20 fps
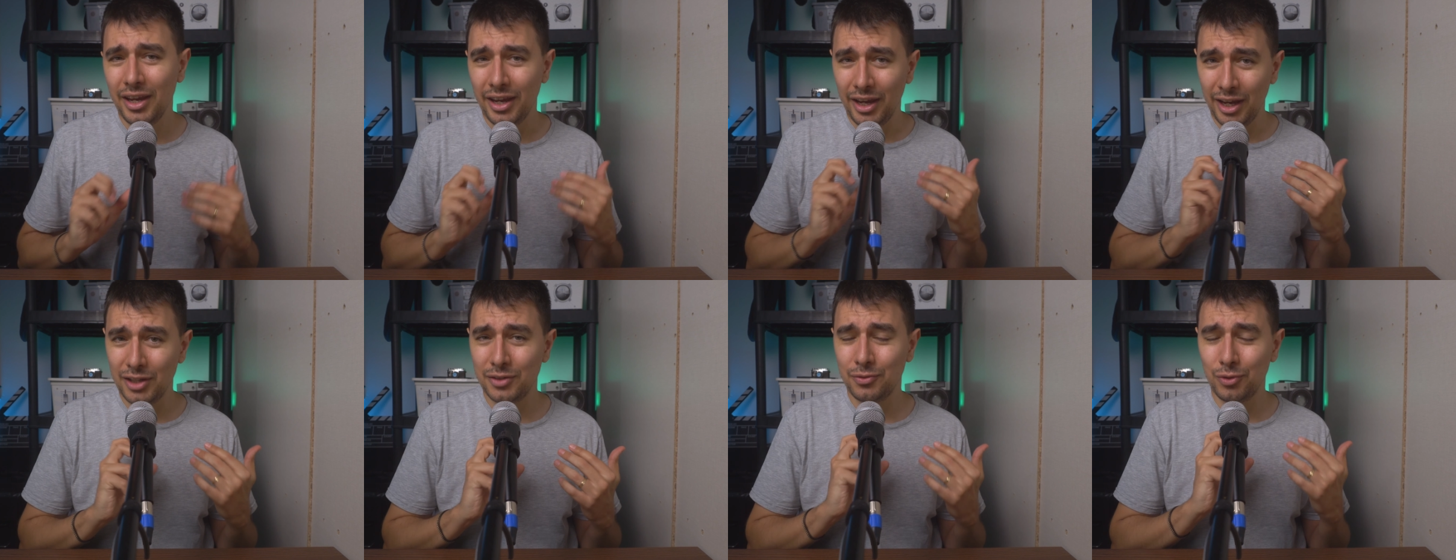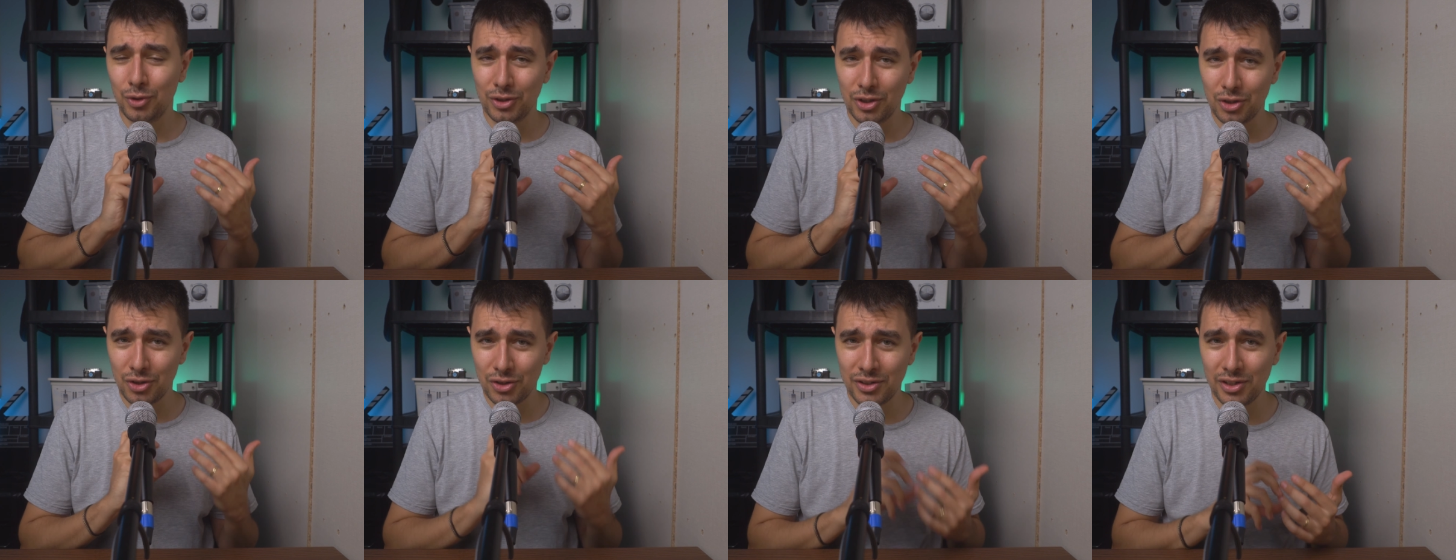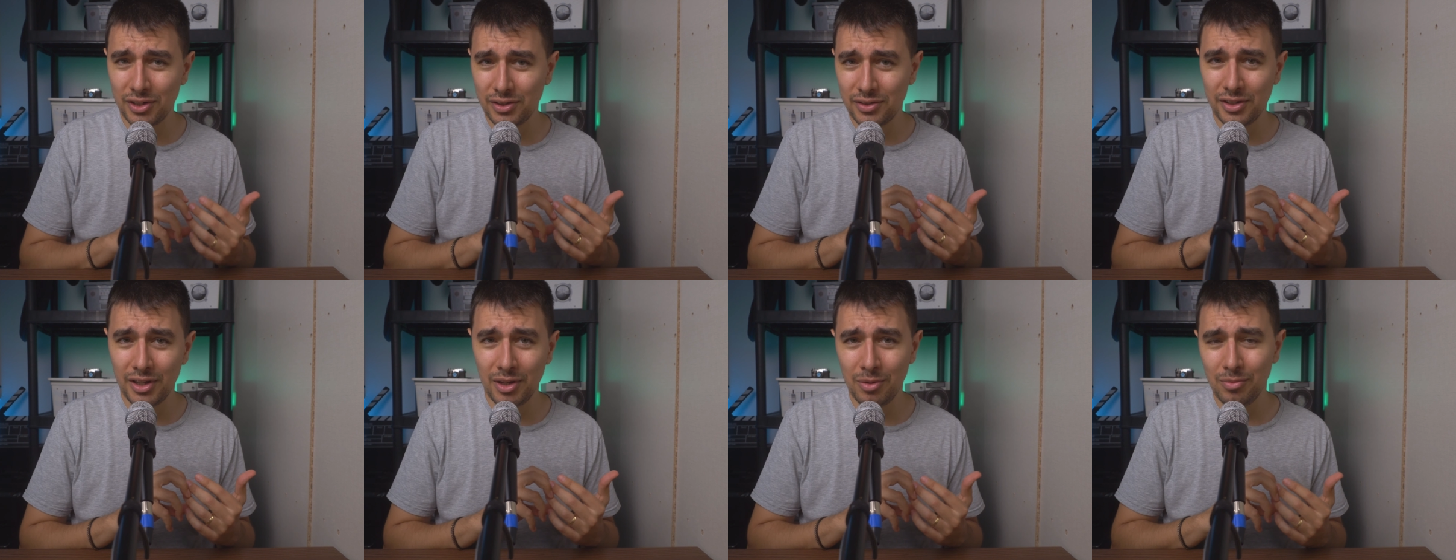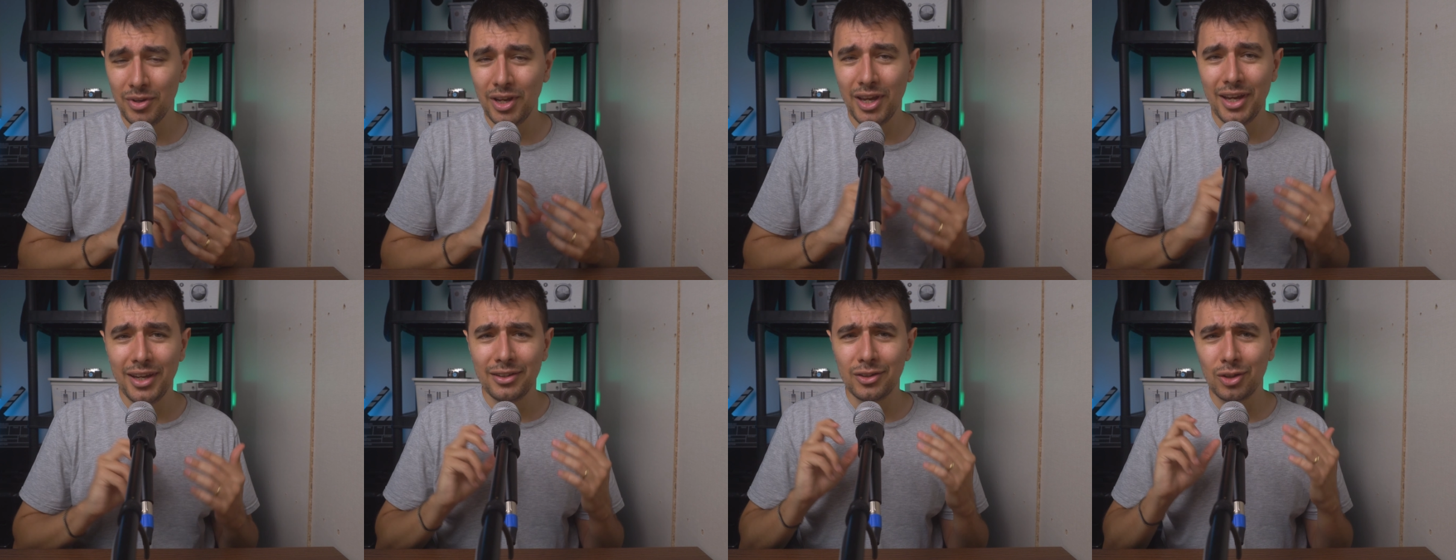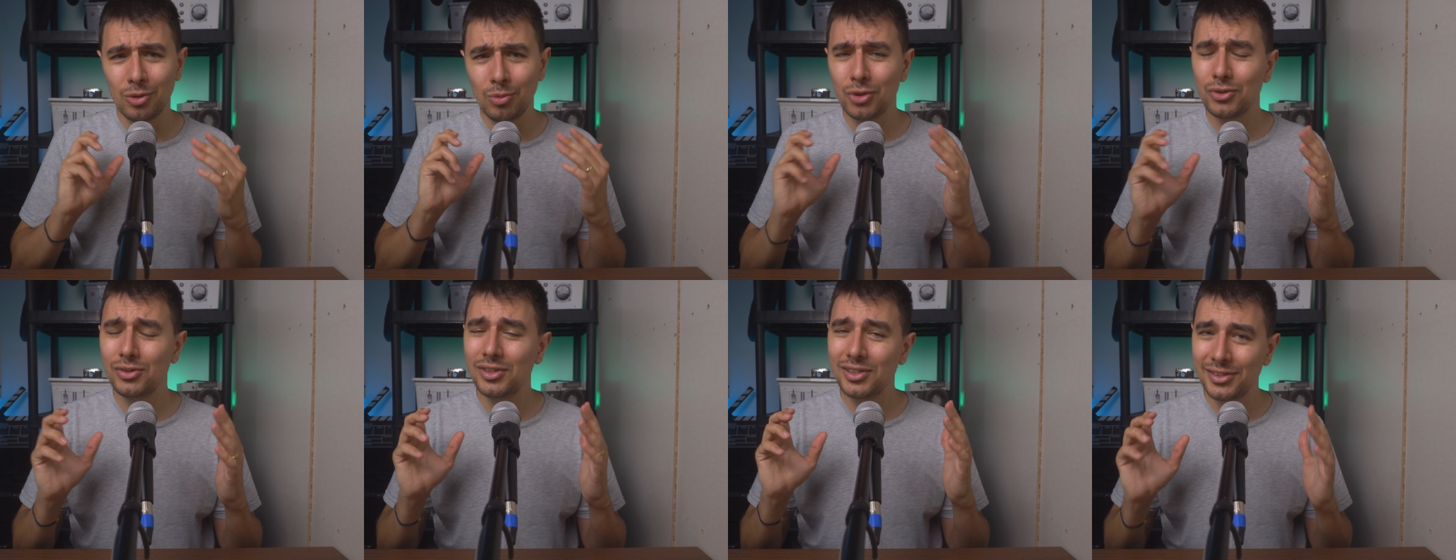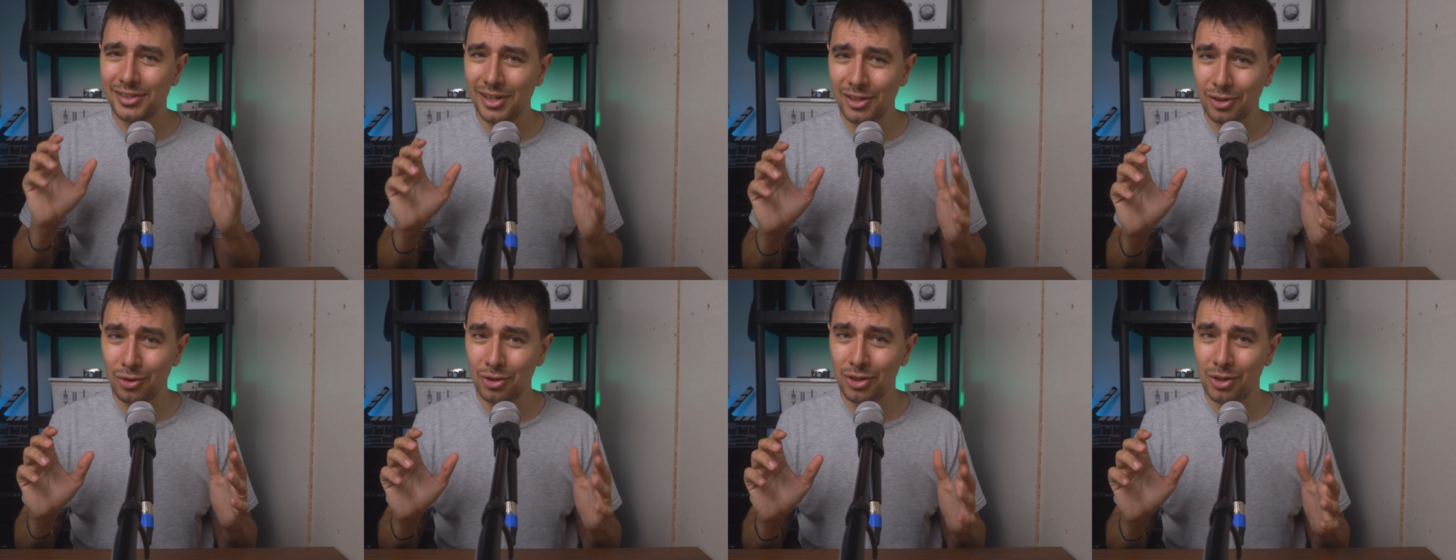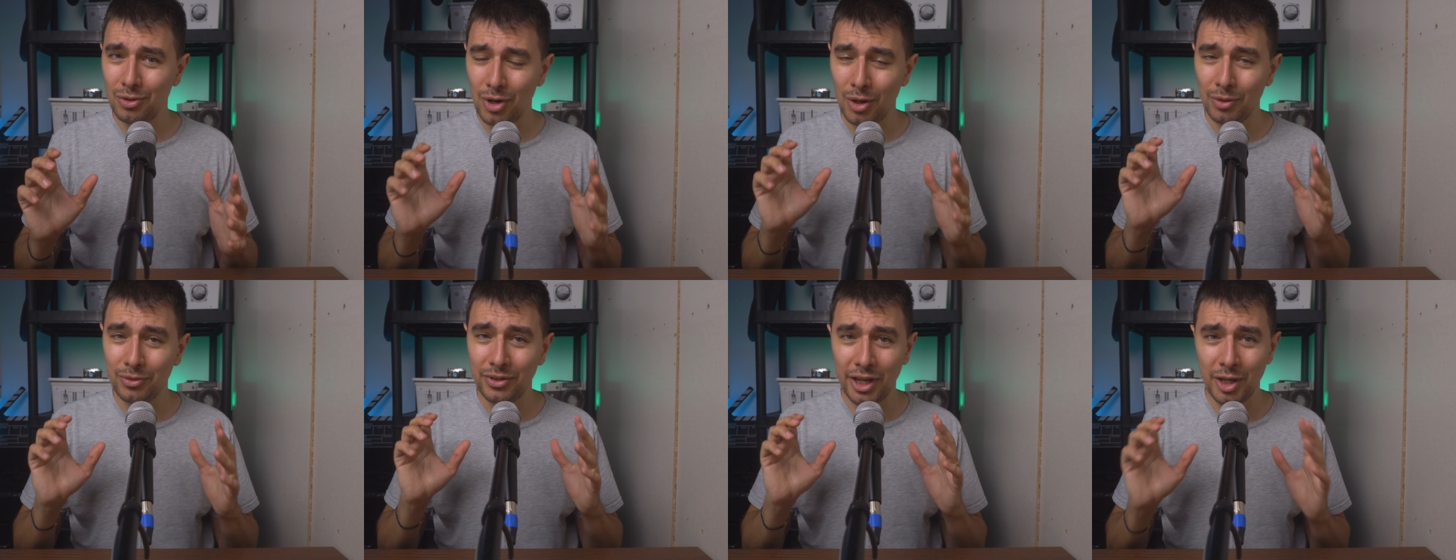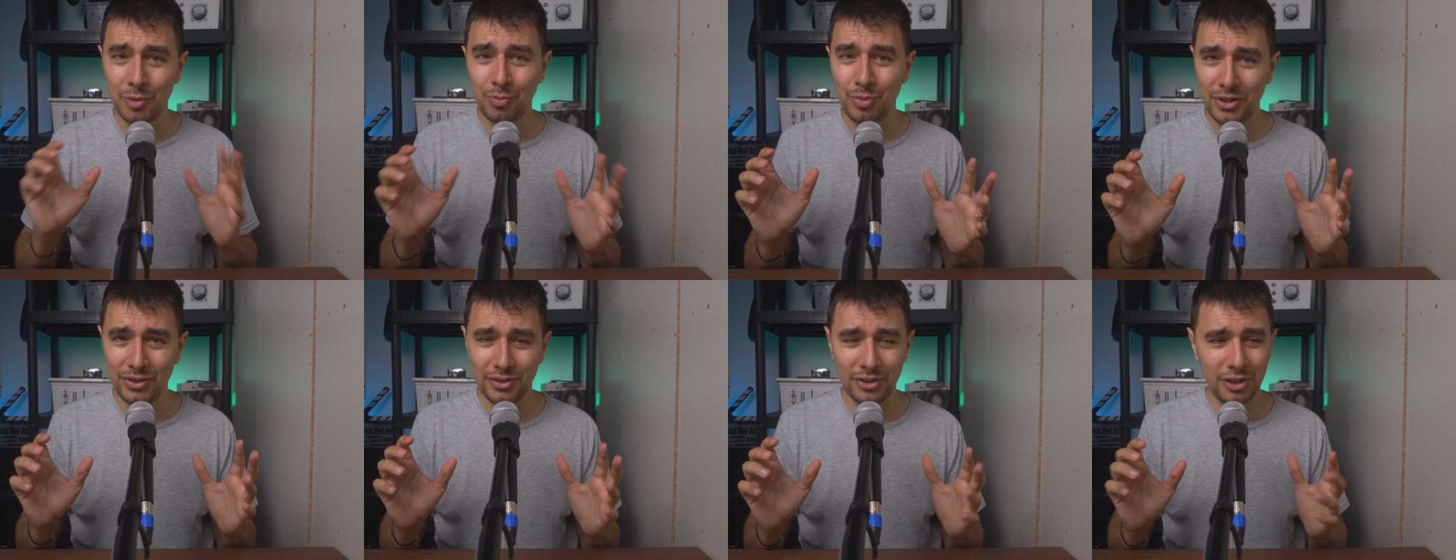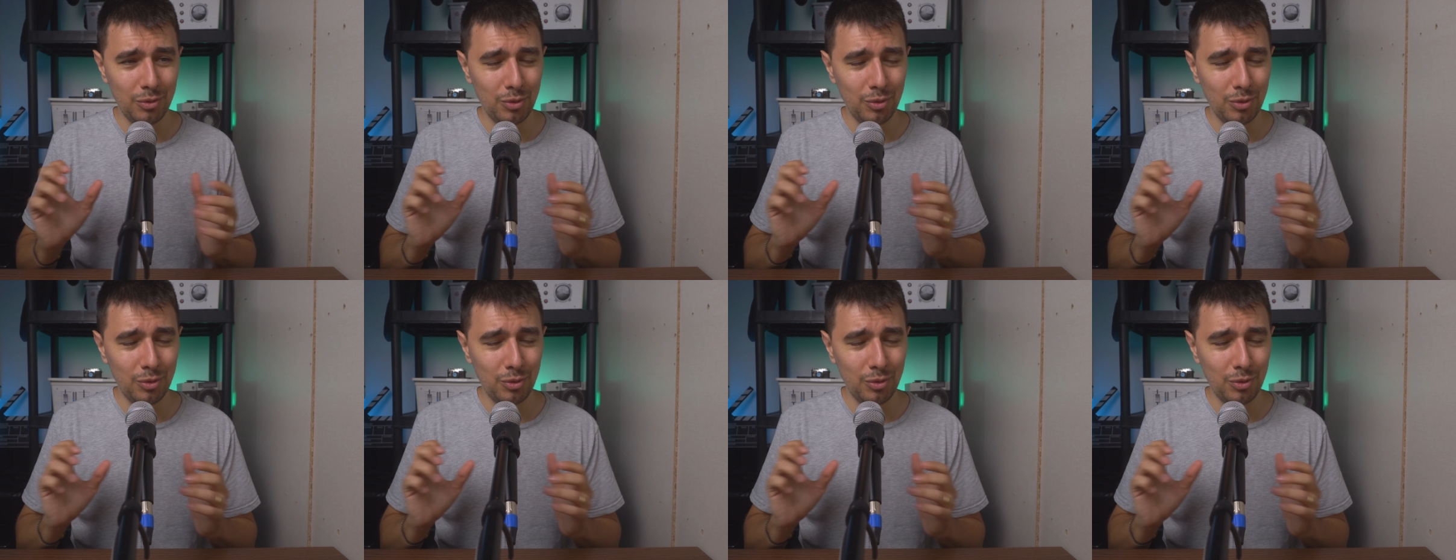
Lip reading: As for their system, they're mostly centered around APS-C,